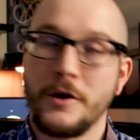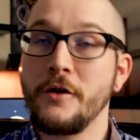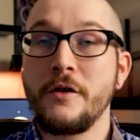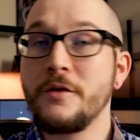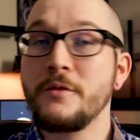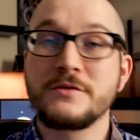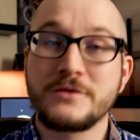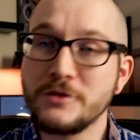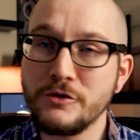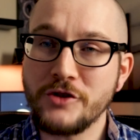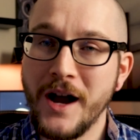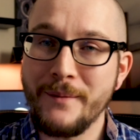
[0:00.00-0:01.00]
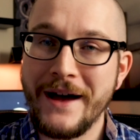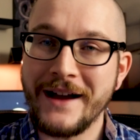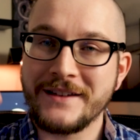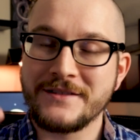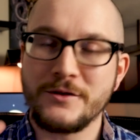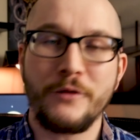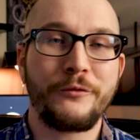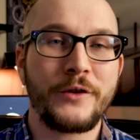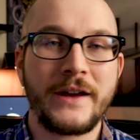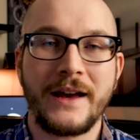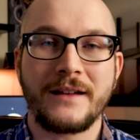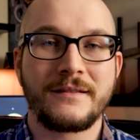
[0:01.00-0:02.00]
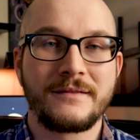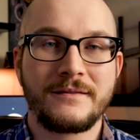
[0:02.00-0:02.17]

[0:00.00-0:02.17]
But all of those two drawbacks, don't forget,